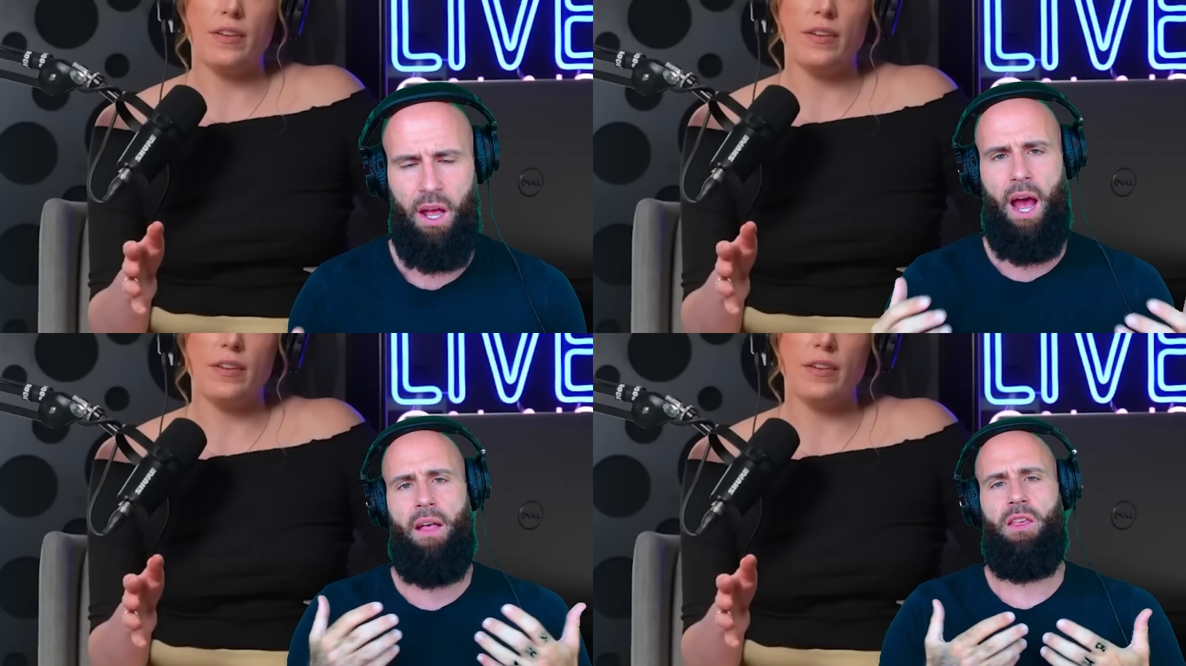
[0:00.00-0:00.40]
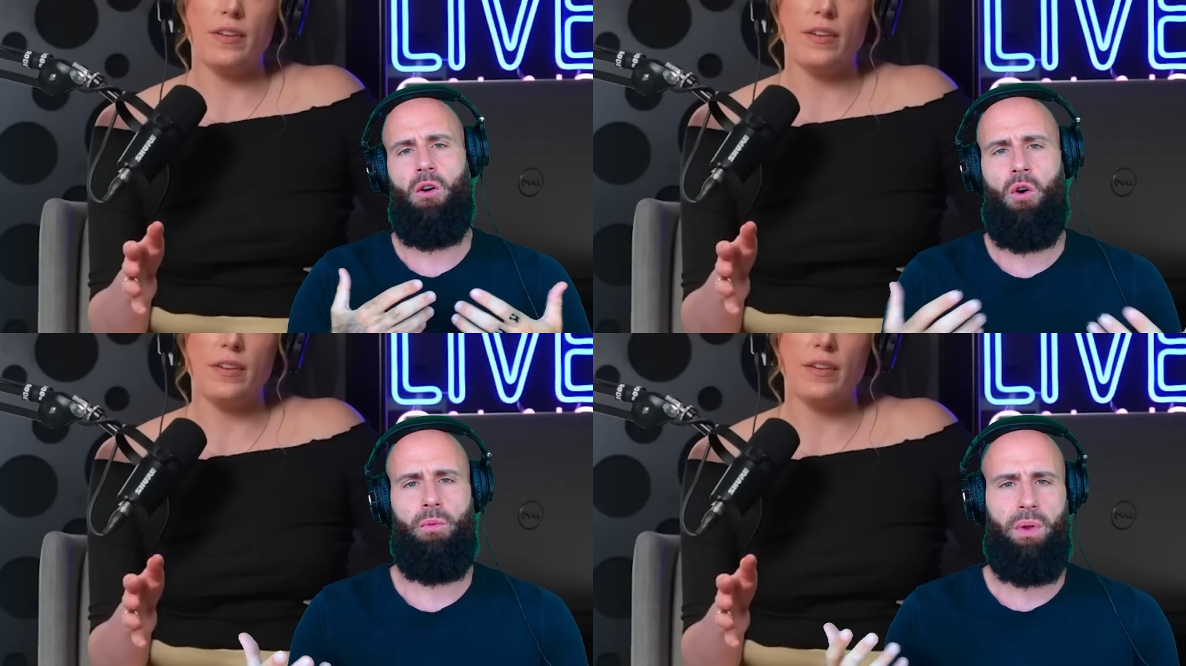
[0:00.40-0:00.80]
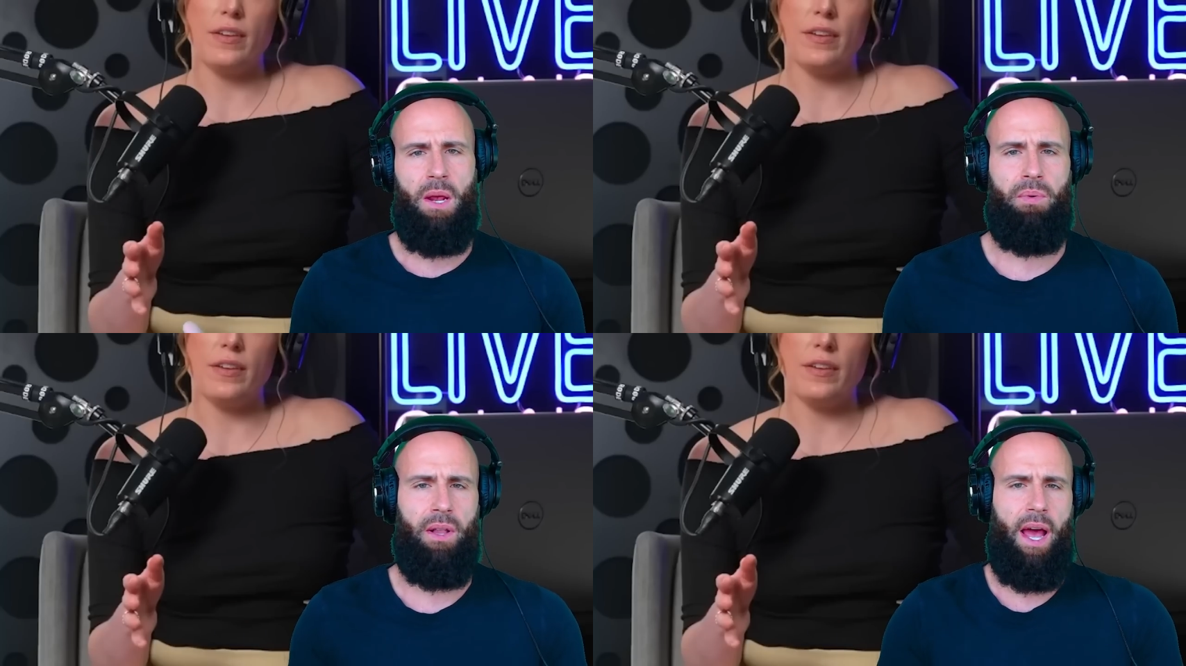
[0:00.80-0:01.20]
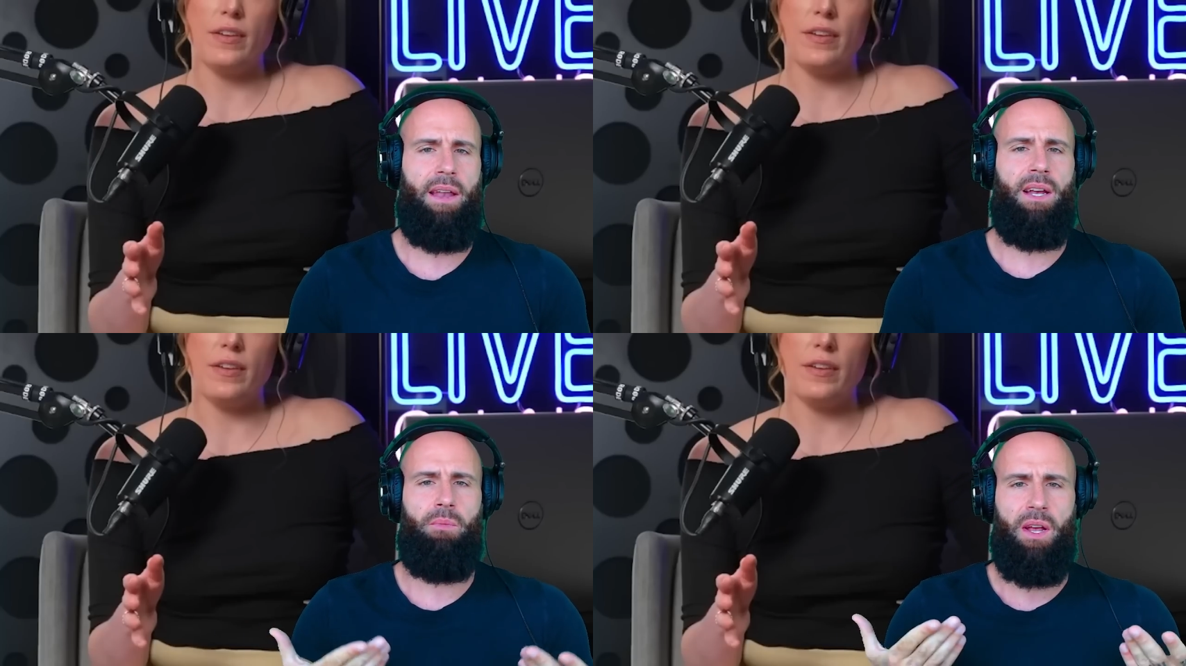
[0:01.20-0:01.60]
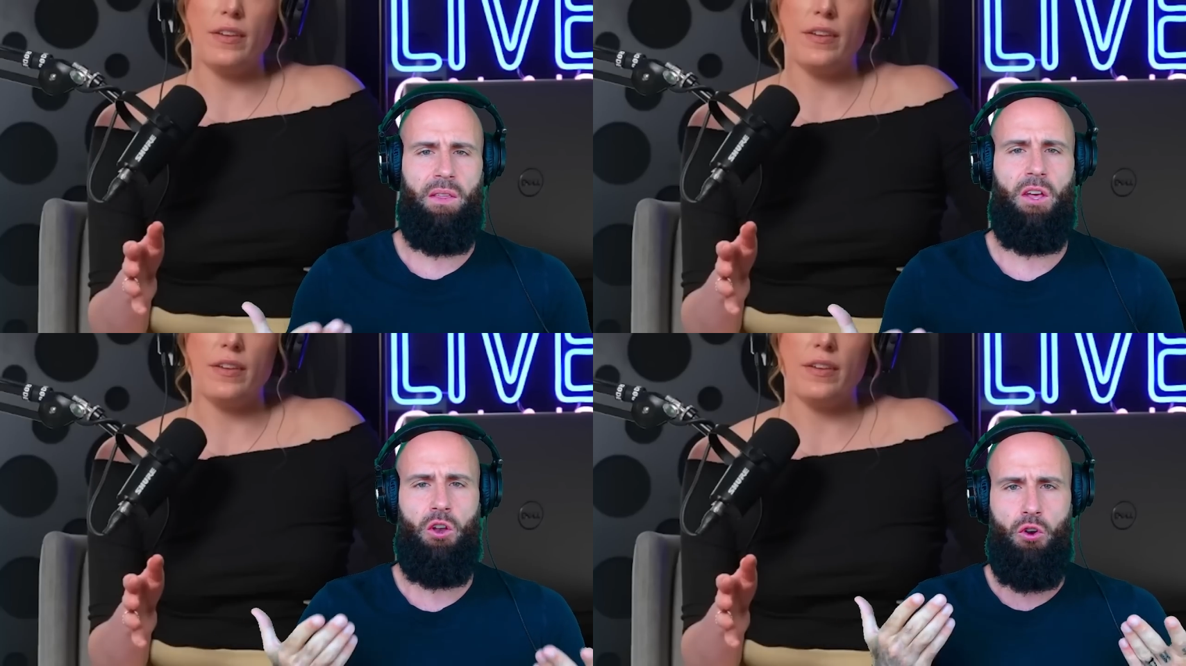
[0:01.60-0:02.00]
Speaker 1: and the old people end up in
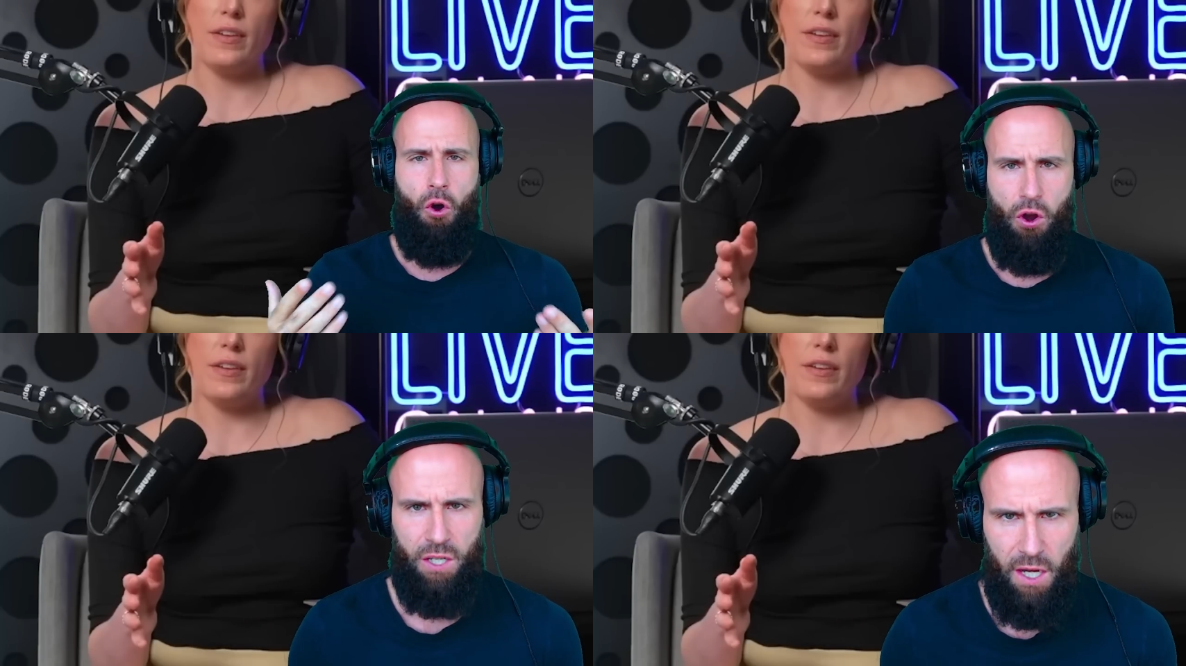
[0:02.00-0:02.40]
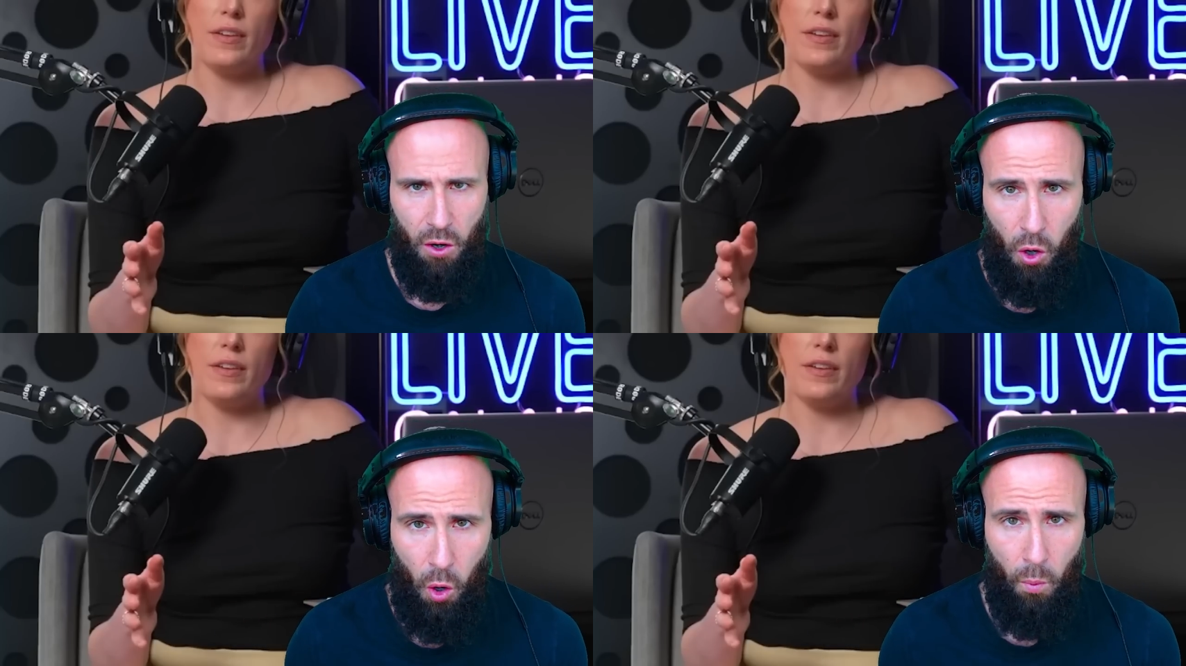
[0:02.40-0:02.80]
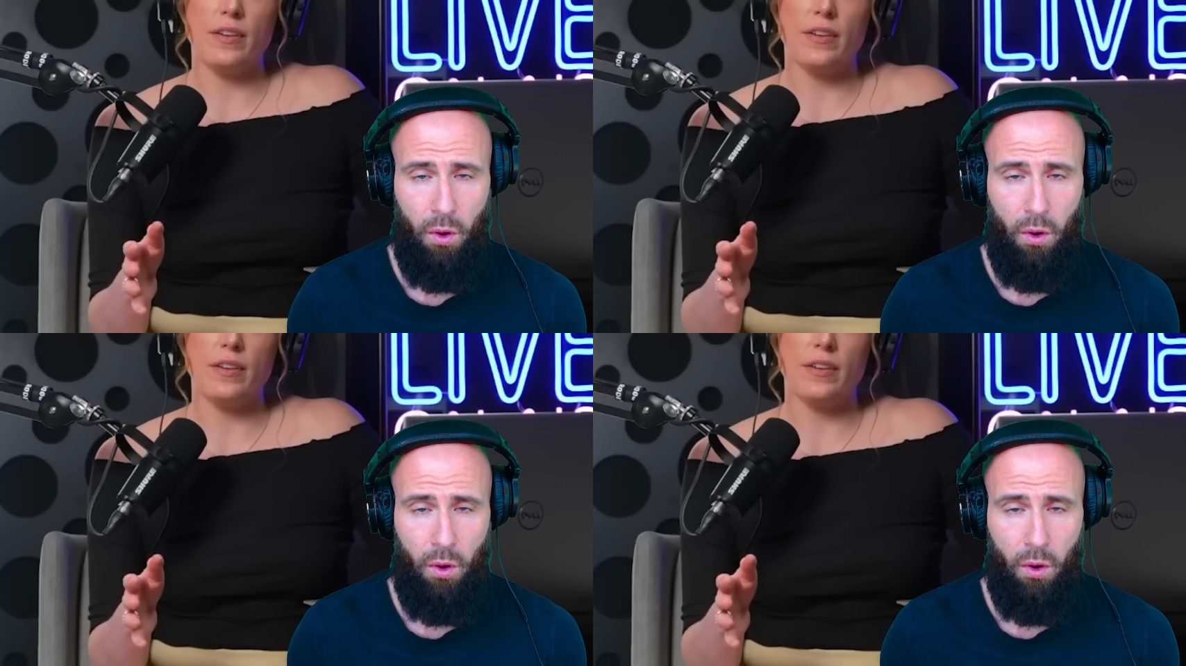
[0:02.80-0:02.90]
the nursing home.